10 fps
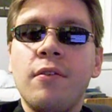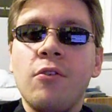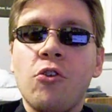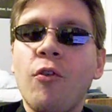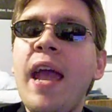
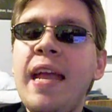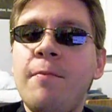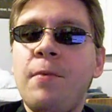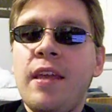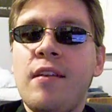
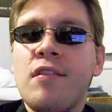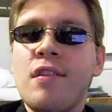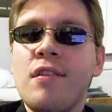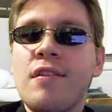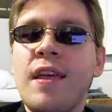train
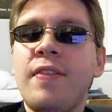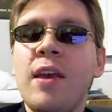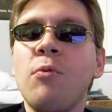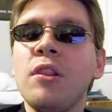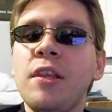pieces.
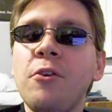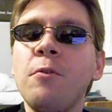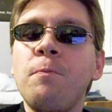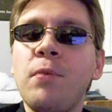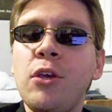They were
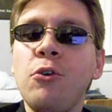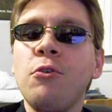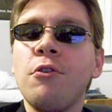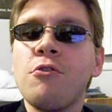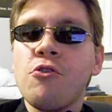little
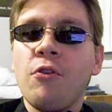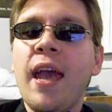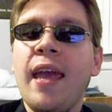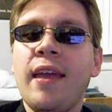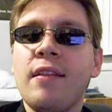pewter
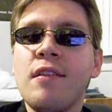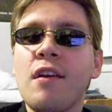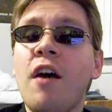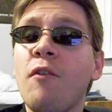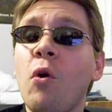trains
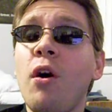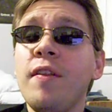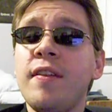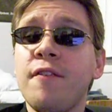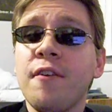of all
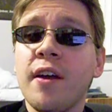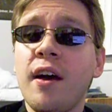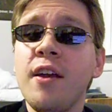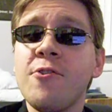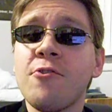the different
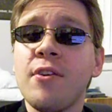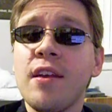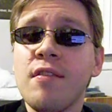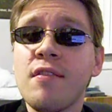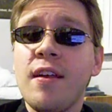
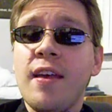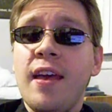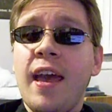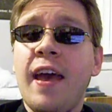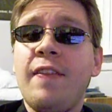countries.
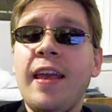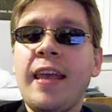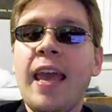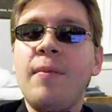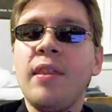And they
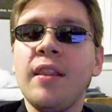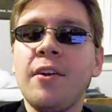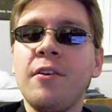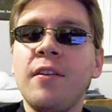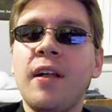came in
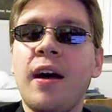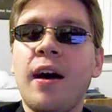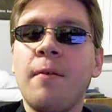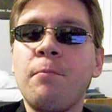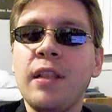little
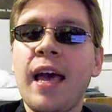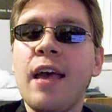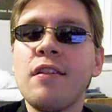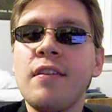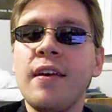
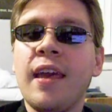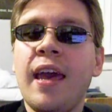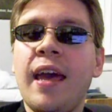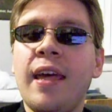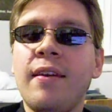plastic
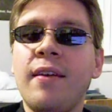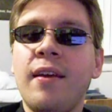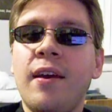and